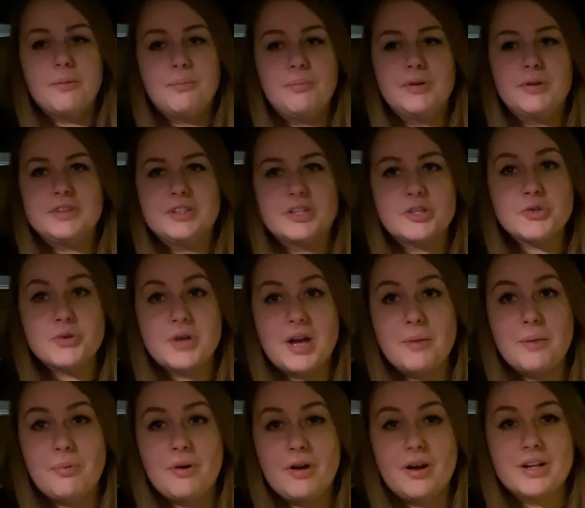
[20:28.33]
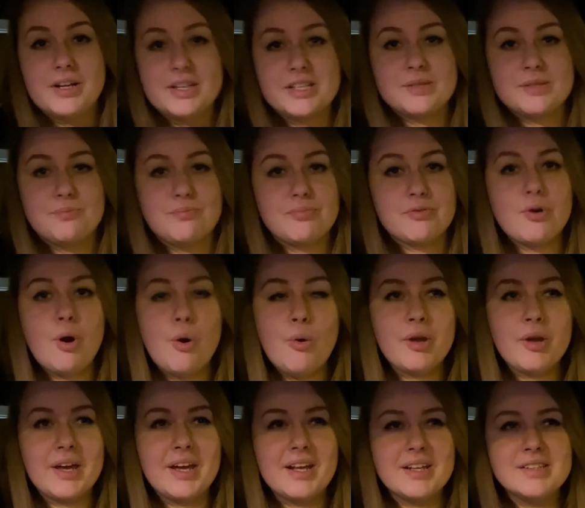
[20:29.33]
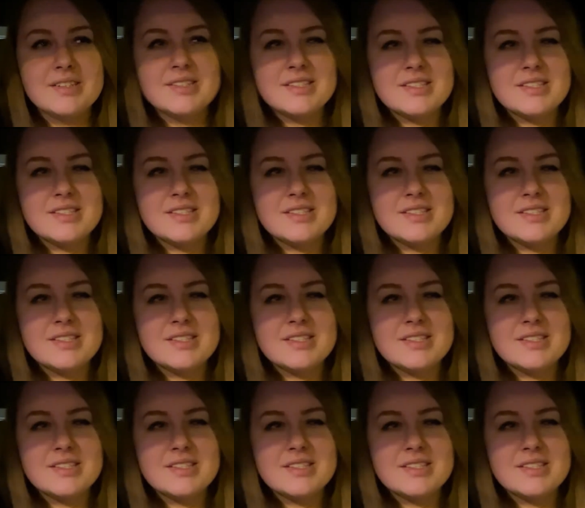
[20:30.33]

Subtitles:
but the tripod is broken,